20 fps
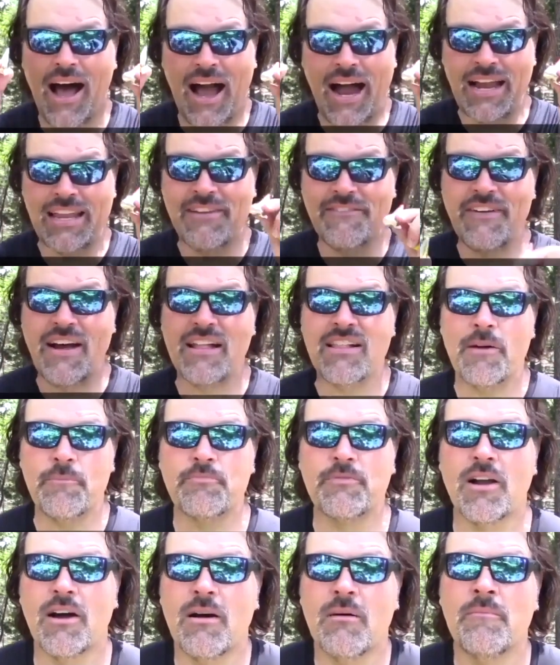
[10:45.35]
I
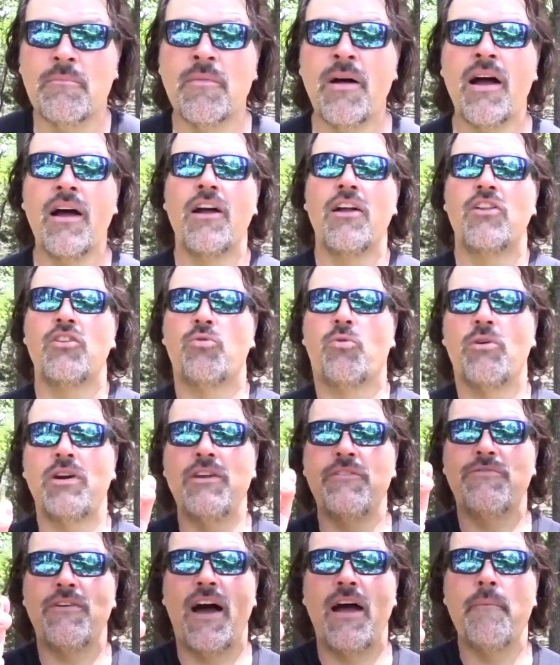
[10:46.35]
developed them.
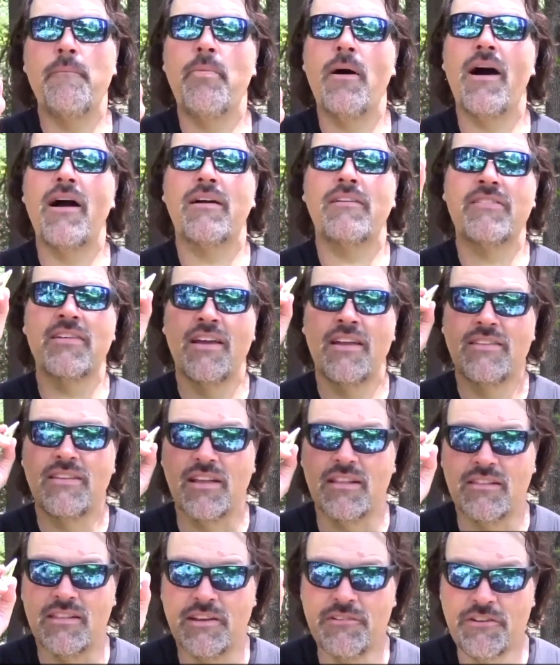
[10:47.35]
$25
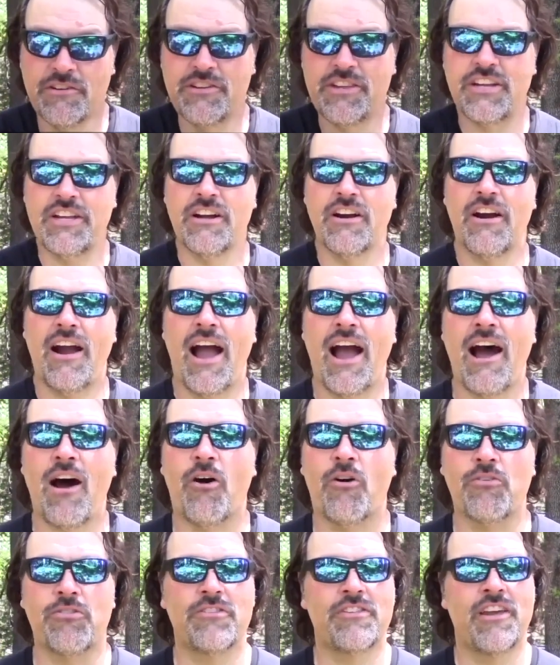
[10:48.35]
delivered to your
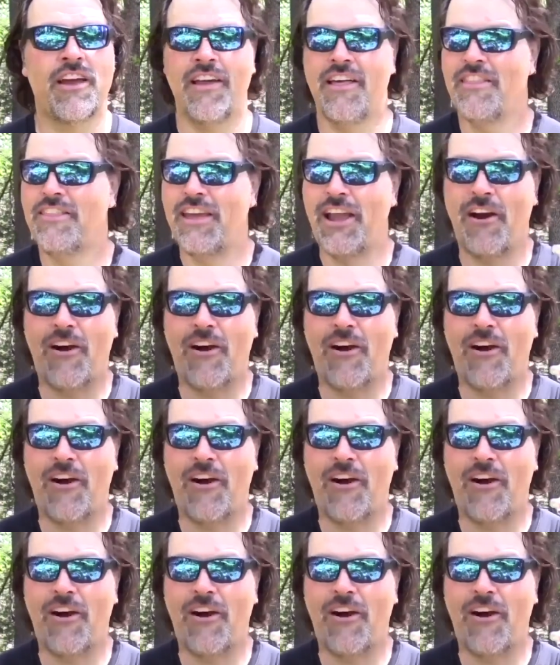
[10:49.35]
house.